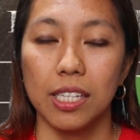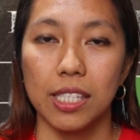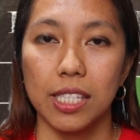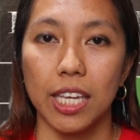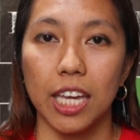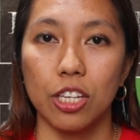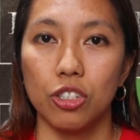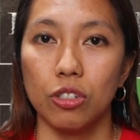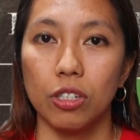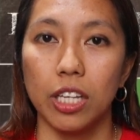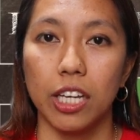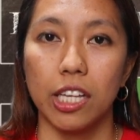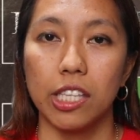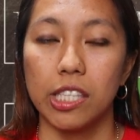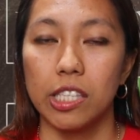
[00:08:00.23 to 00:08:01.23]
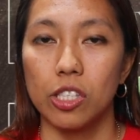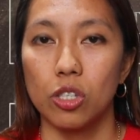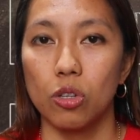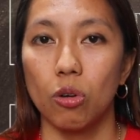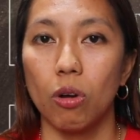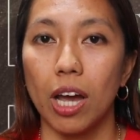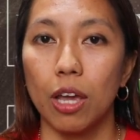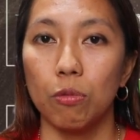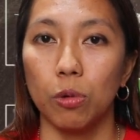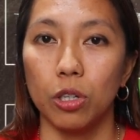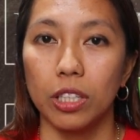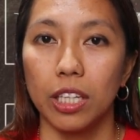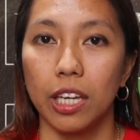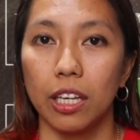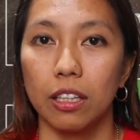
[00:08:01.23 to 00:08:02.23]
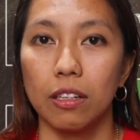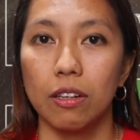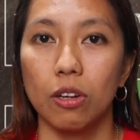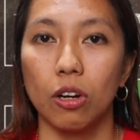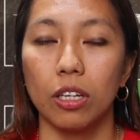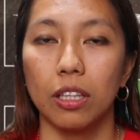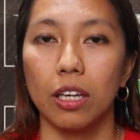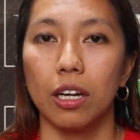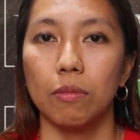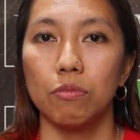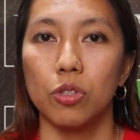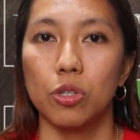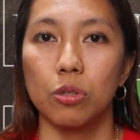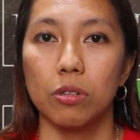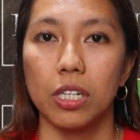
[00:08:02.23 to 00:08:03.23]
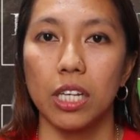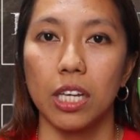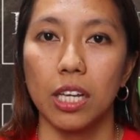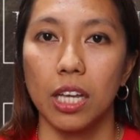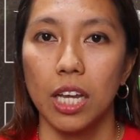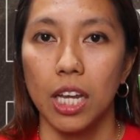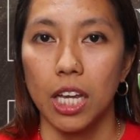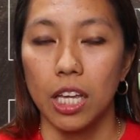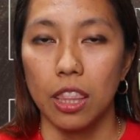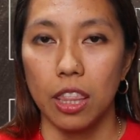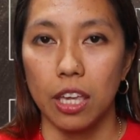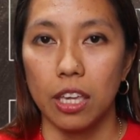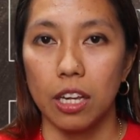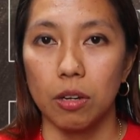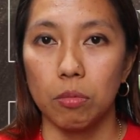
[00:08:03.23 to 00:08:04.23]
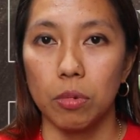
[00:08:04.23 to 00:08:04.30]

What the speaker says: schedule, and so I won't get caught up during the year.